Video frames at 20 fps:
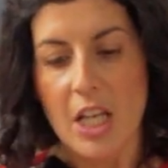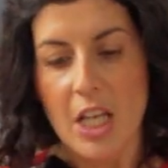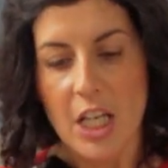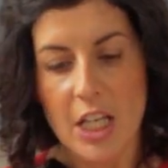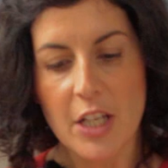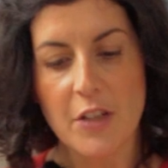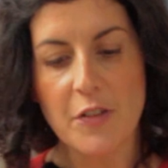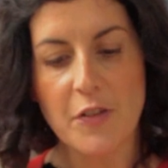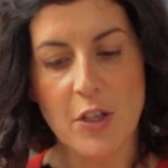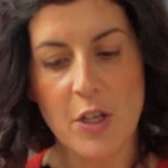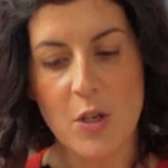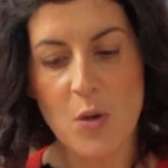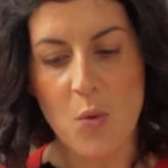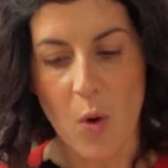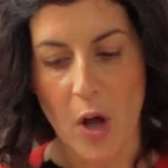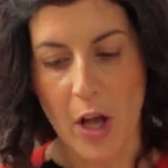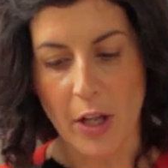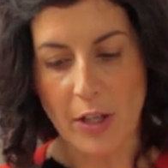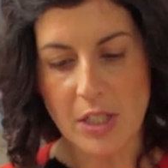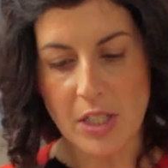if you
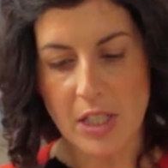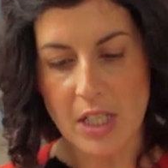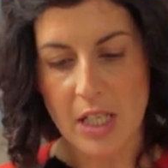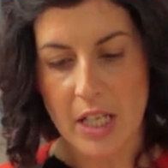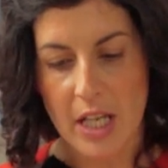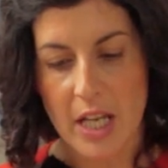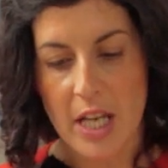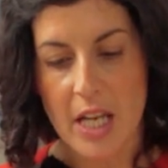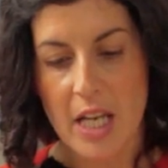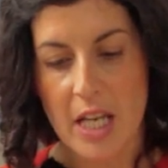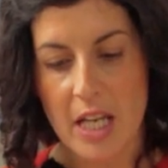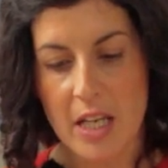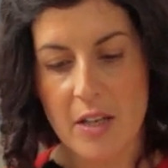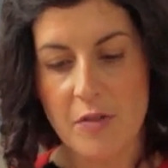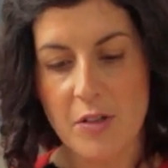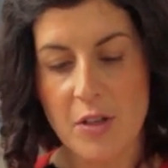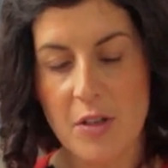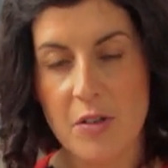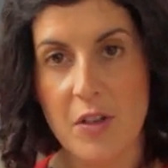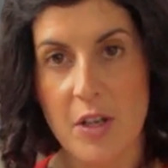want, if
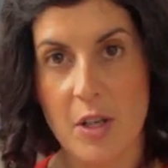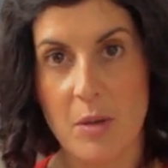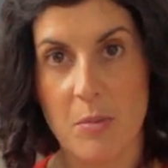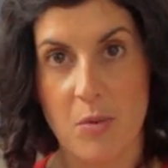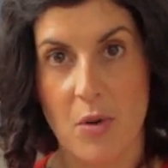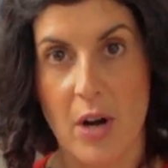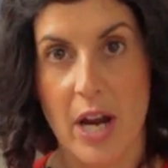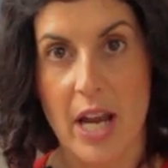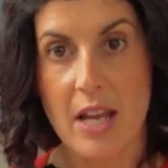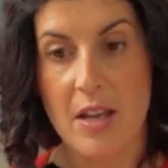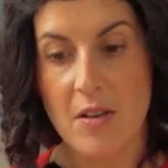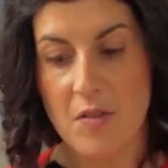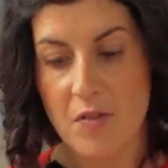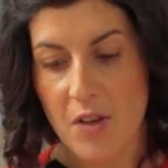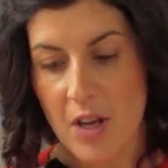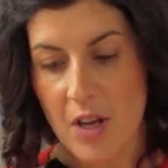you feel brave,